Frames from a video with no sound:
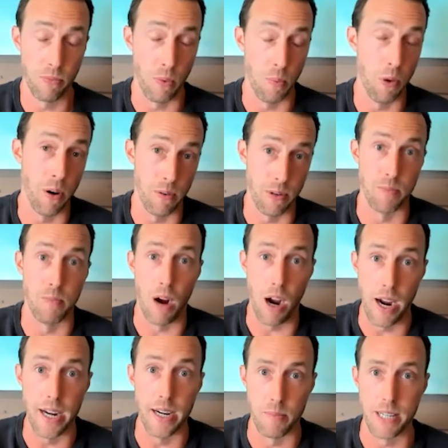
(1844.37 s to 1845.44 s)
from where it was
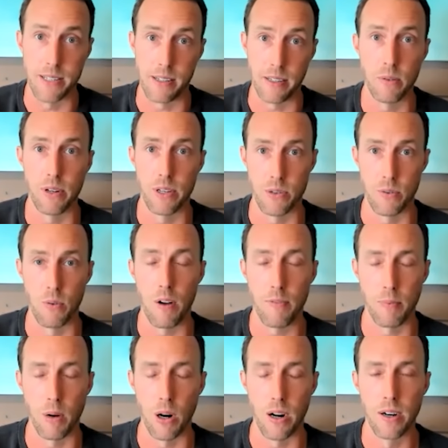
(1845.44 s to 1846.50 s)
mined, basically, when it was a
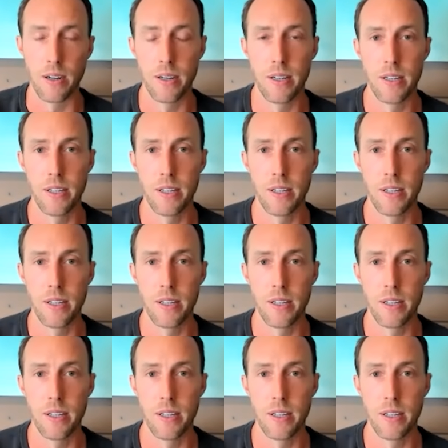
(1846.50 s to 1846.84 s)
rough bar.